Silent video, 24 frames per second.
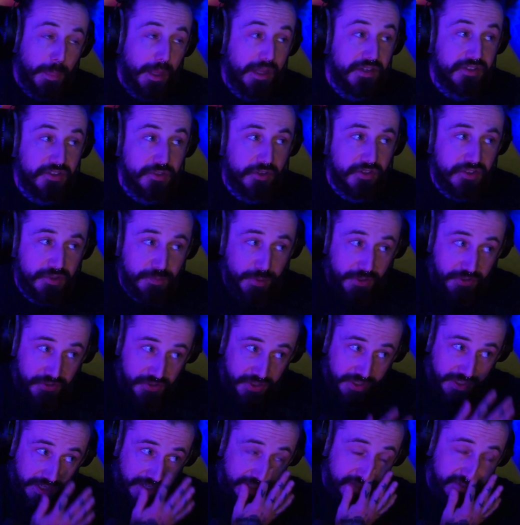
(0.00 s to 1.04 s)
It's not so much
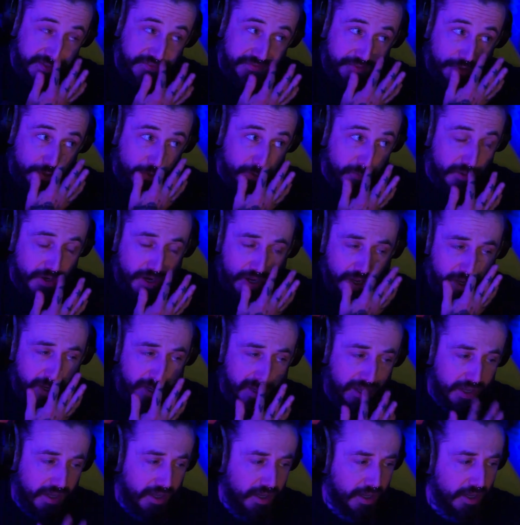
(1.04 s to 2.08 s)
the case if you're
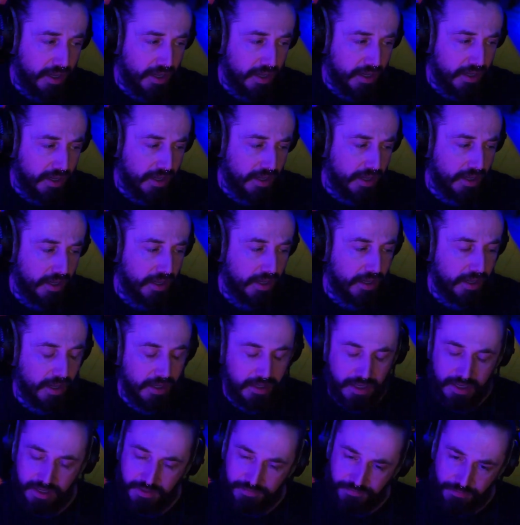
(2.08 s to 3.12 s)

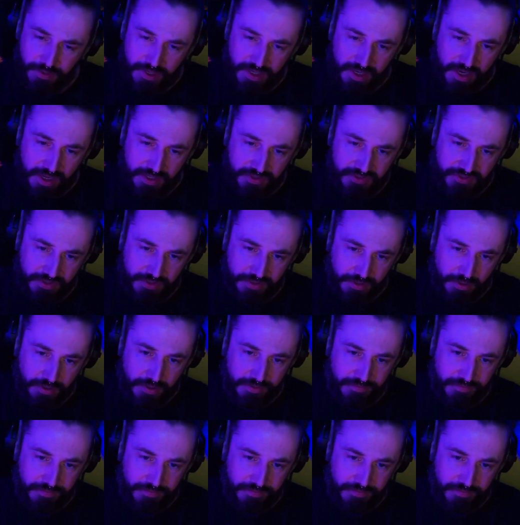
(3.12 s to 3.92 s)
like a freelancer, though.